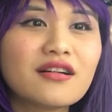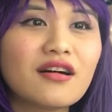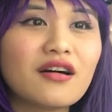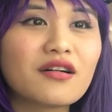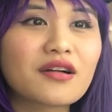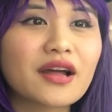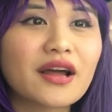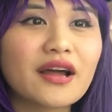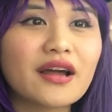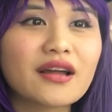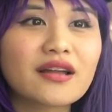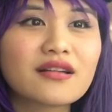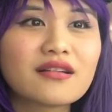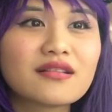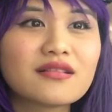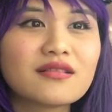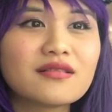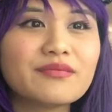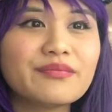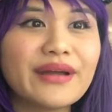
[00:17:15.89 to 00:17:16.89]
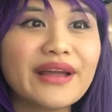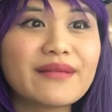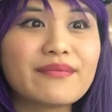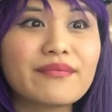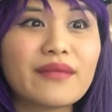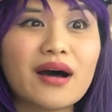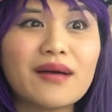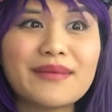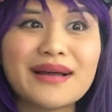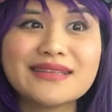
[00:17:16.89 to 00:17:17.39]
Okay. Big
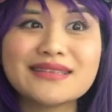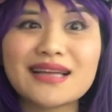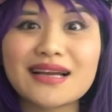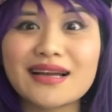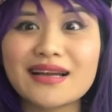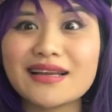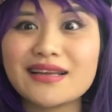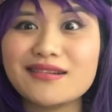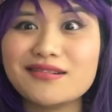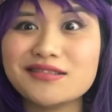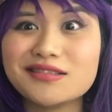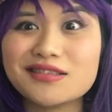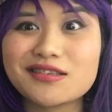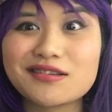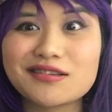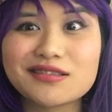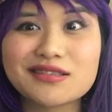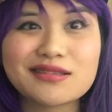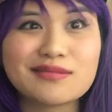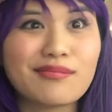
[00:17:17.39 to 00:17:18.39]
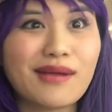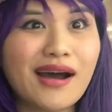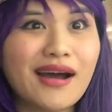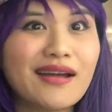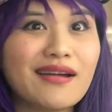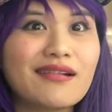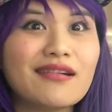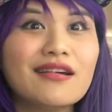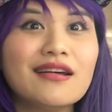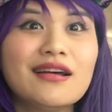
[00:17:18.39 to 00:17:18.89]
Mom has, like, a huge
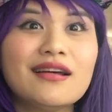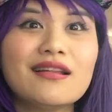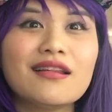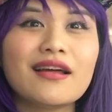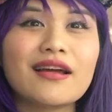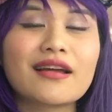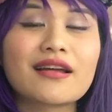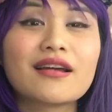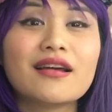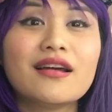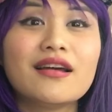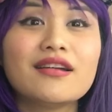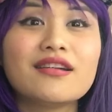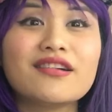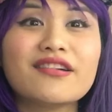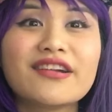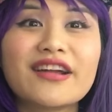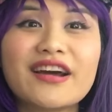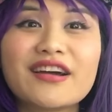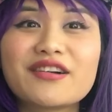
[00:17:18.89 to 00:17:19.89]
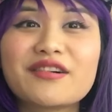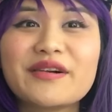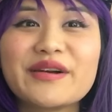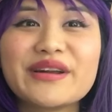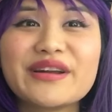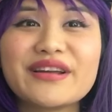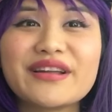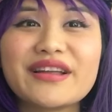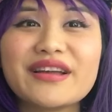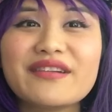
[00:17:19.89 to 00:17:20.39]
smile. Like, you're not
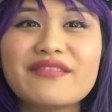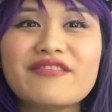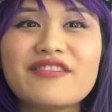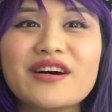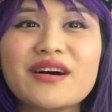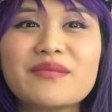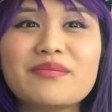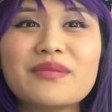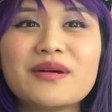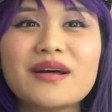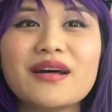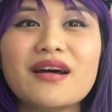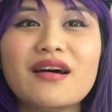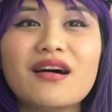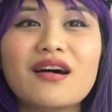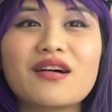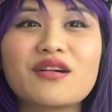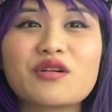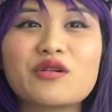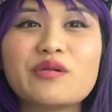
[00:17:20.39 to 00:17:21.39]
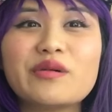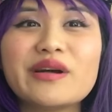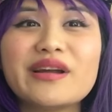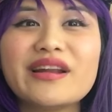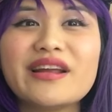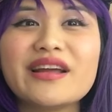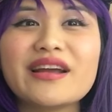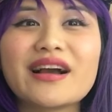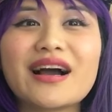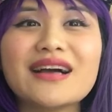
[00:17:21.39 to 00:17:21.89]
going to give up on
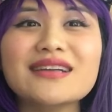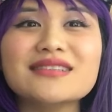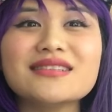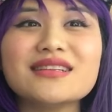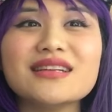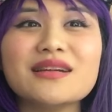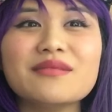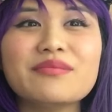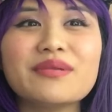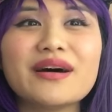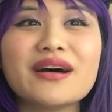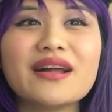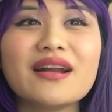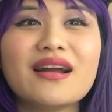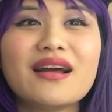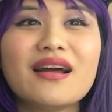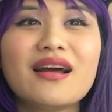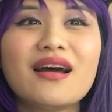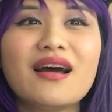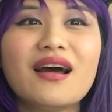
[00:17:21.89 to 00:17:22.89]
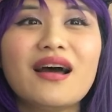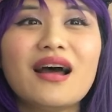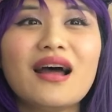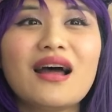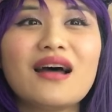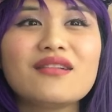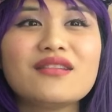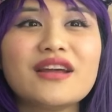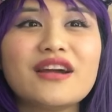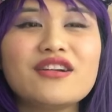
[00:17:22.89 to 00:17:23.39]
quitting, I see. But
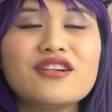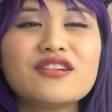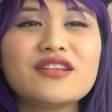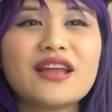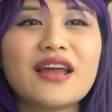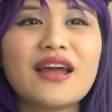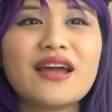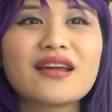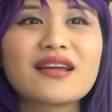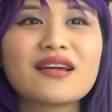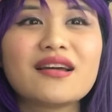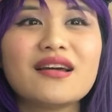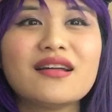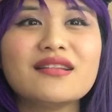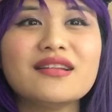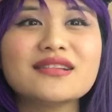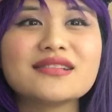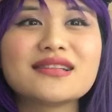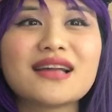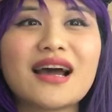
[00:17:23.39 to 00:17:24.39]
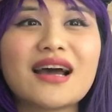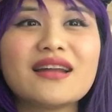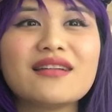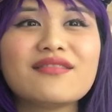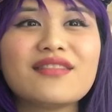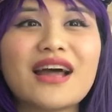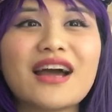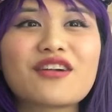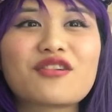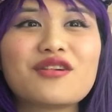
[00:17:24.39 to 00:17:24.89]
how dare you take the side
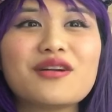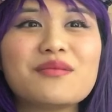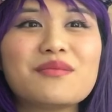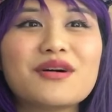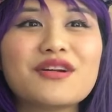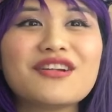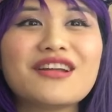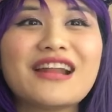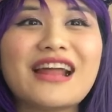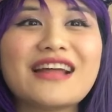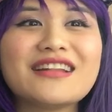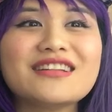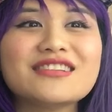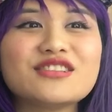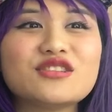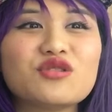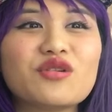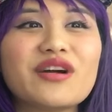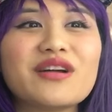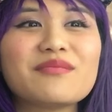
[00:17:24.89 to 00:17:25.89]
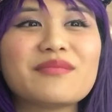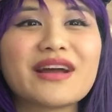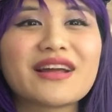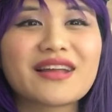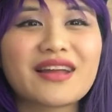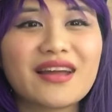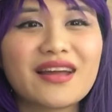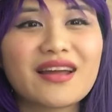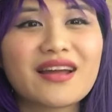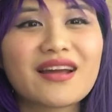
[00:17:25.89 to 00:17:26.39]
of that criminal that destroyed my
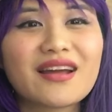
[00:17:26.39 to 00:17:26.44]
cake?